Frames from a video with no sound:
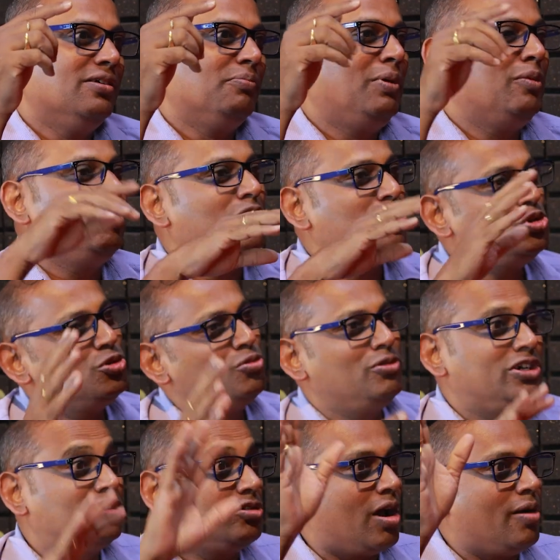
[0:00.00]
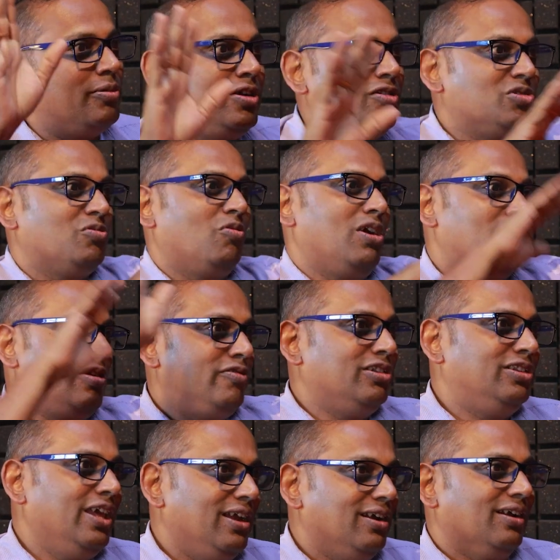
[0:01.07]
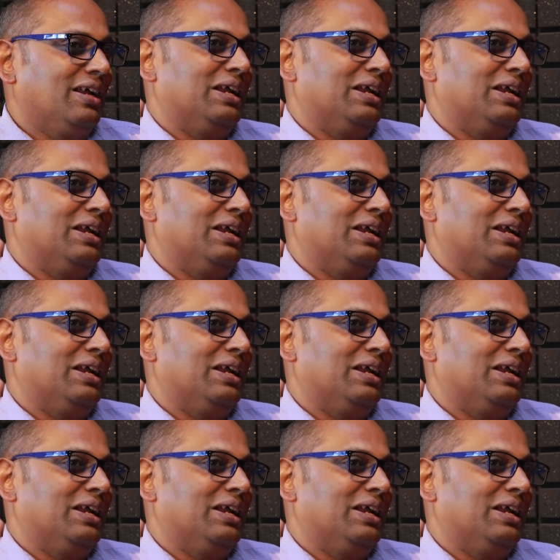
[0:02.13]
people assume it stopped. It was a wonderful thing.